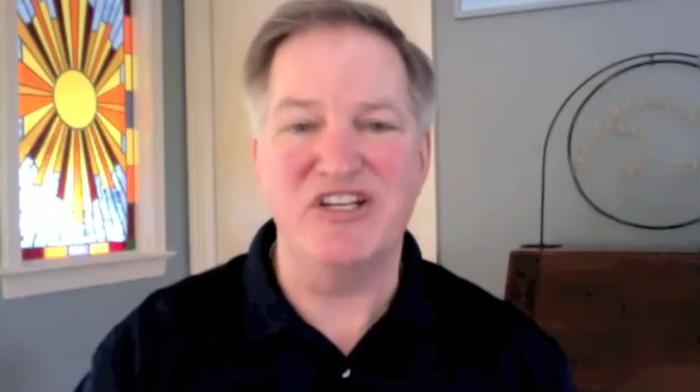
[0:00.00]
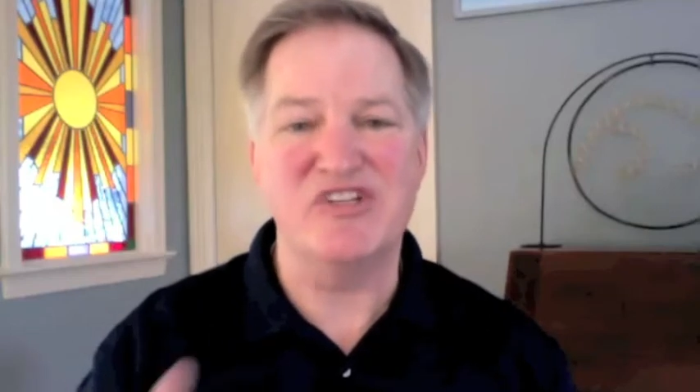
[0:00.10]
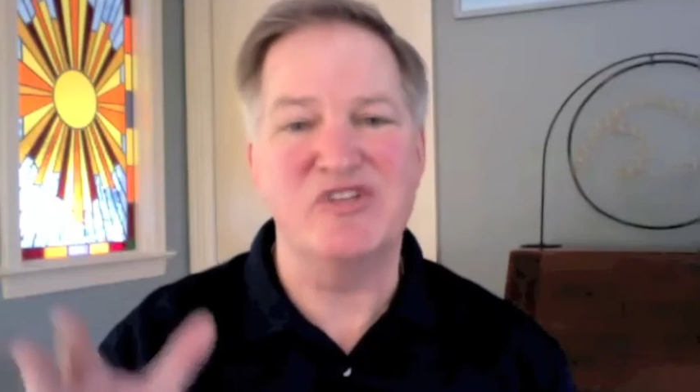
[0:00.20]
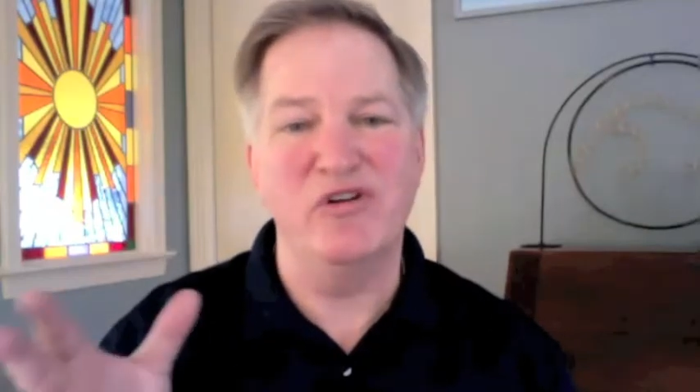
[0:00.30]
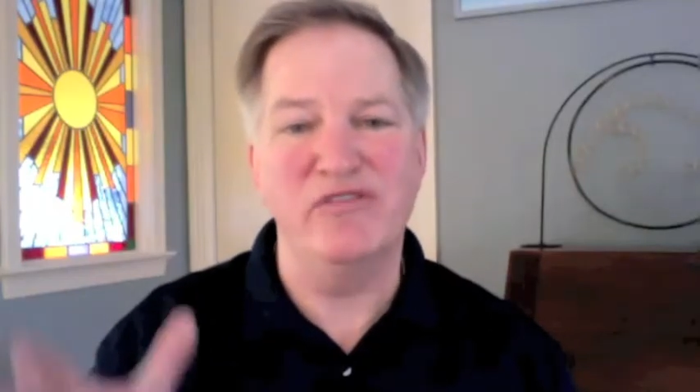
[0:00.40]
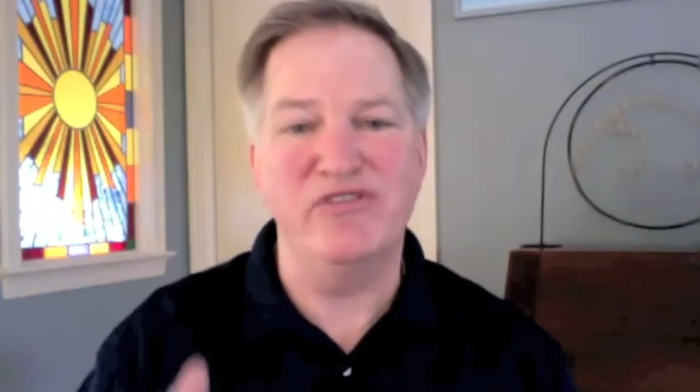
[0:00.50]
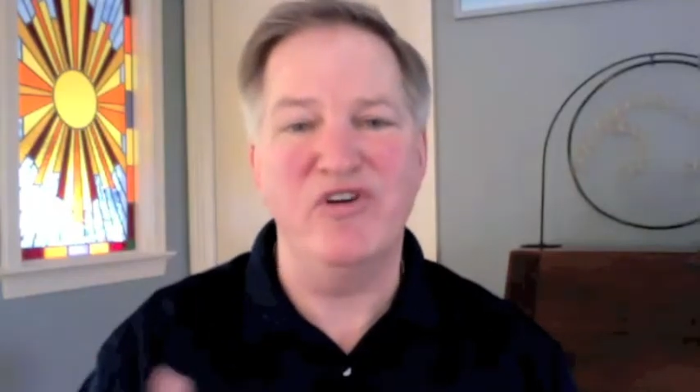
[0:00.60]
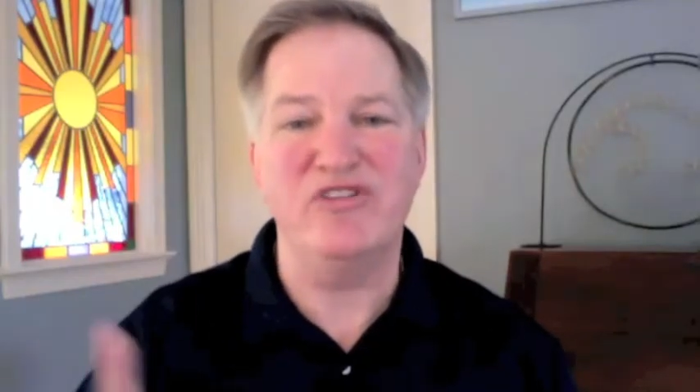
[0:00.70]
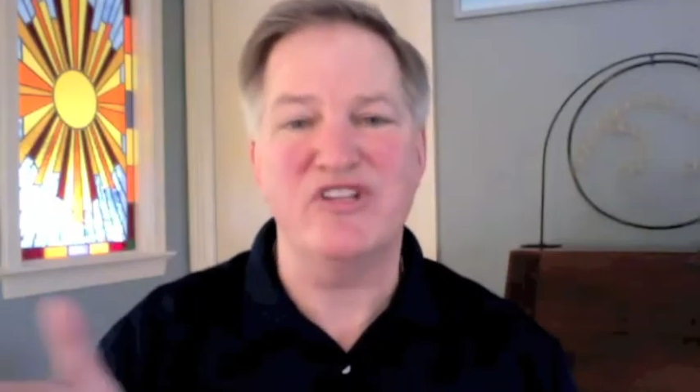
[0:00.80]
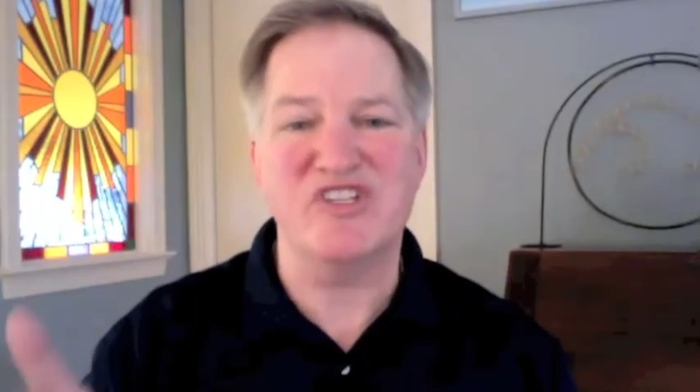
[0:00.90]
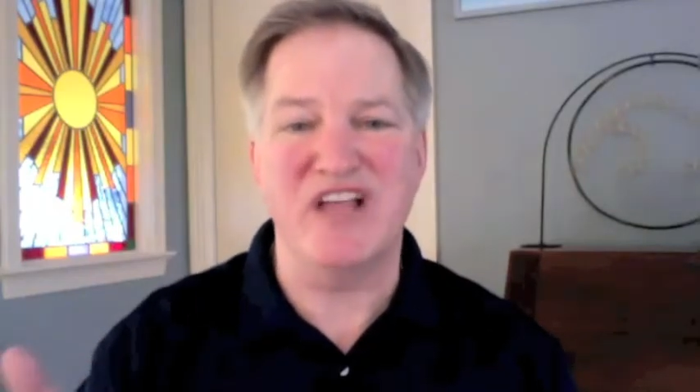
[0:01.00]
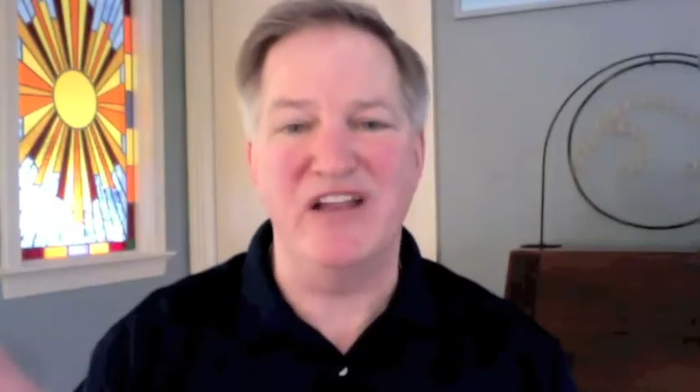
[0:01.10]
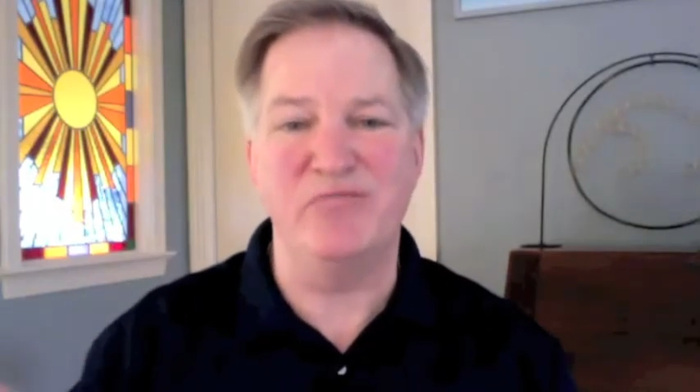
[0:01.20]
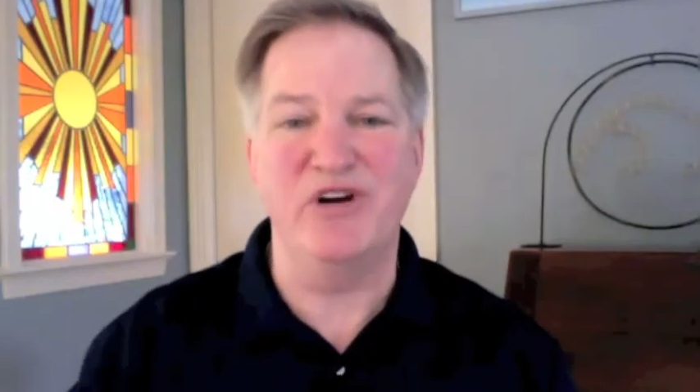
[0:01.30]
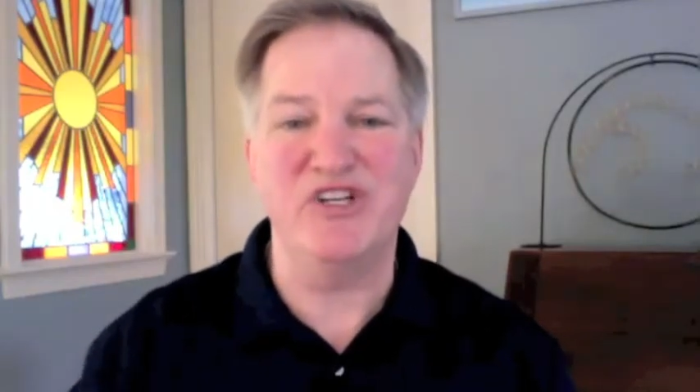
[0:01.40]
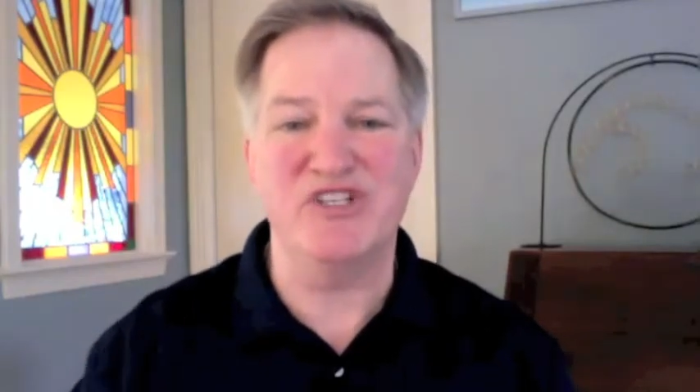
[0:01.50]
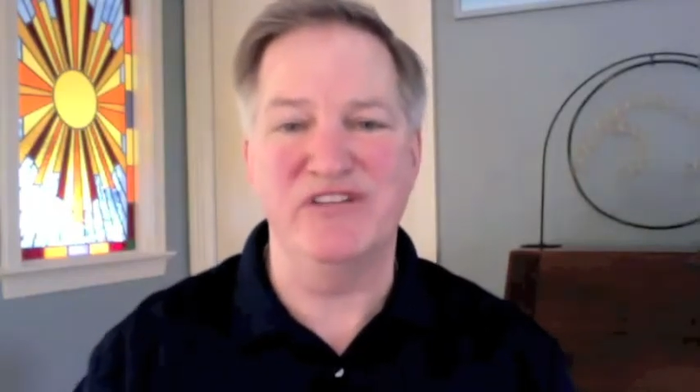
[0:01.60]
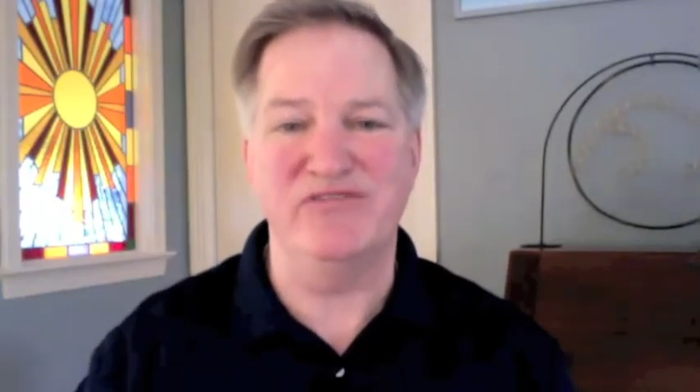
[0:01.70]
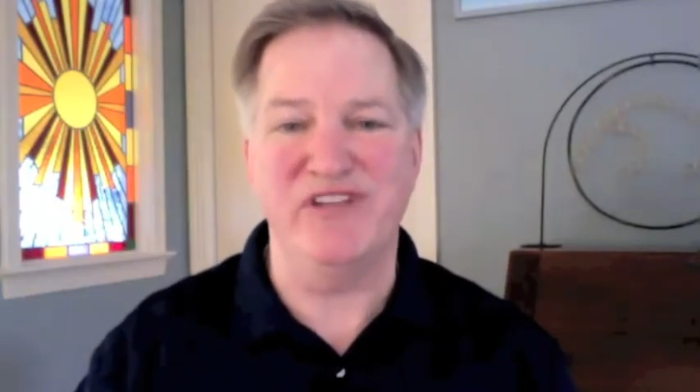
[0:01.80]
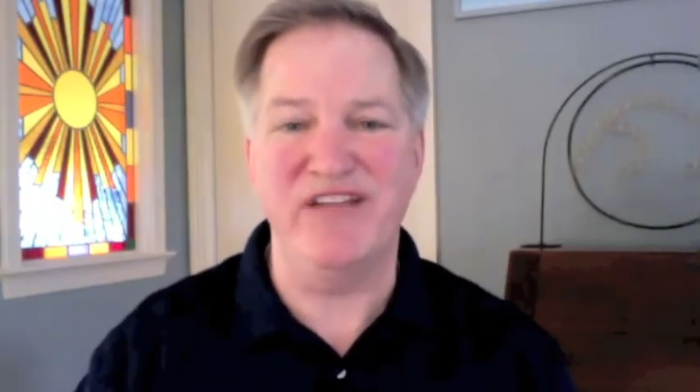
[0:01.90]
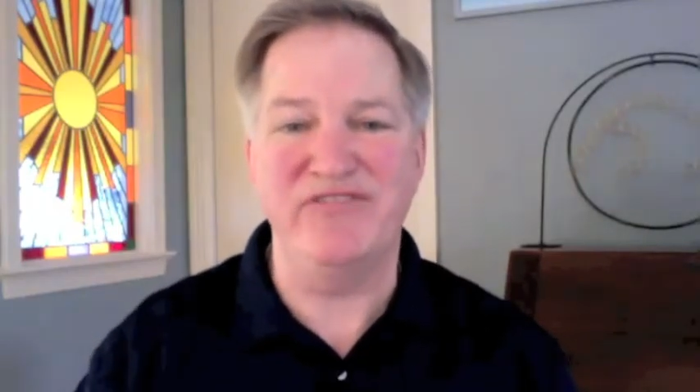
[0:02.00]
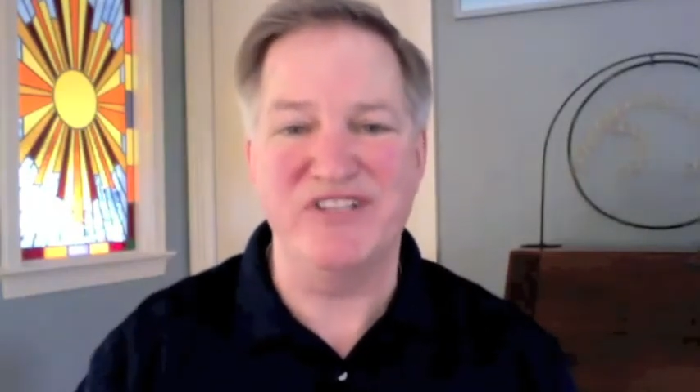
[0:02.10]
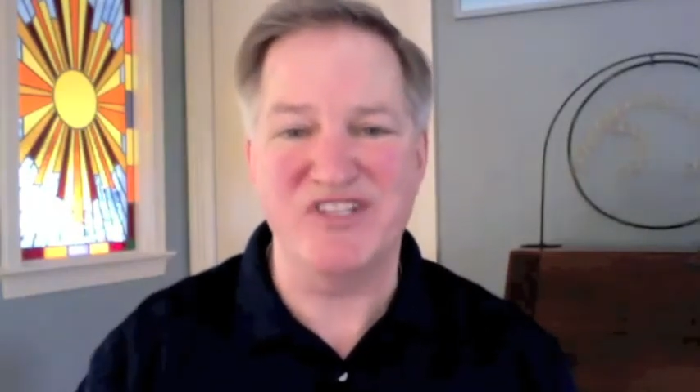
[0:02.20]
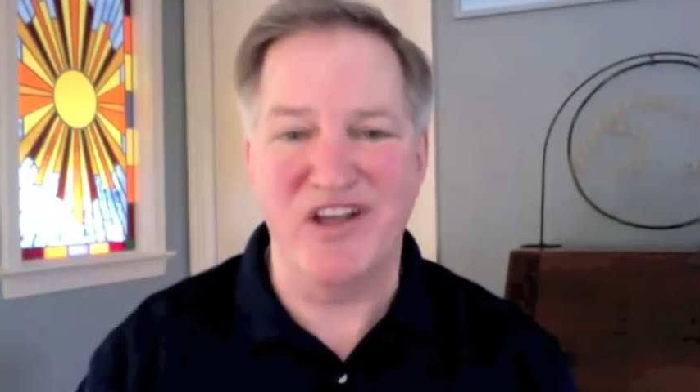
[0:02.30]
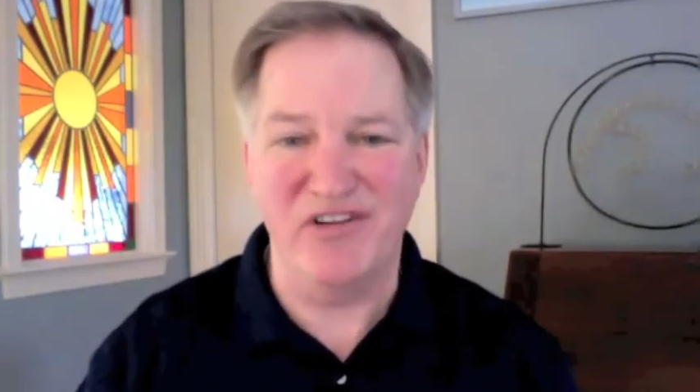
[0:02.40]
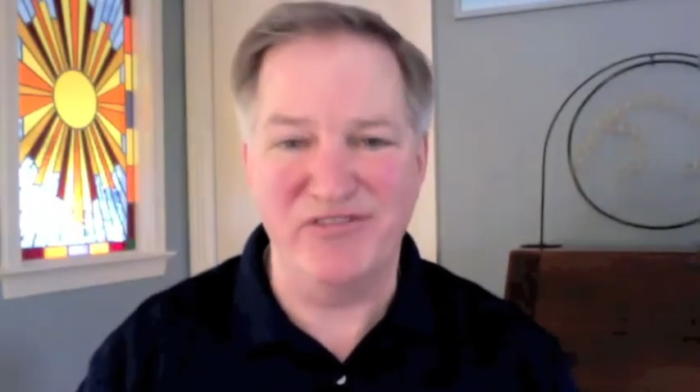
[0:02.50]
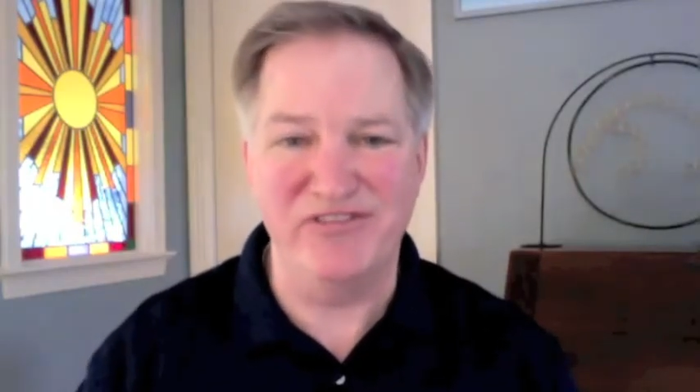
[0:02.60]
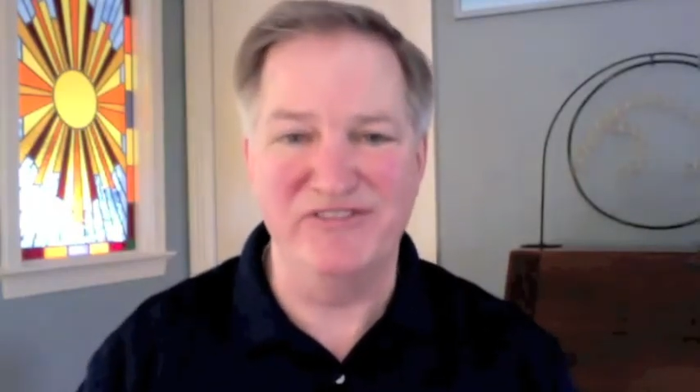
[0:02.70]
is to evoke the celebration of life itself.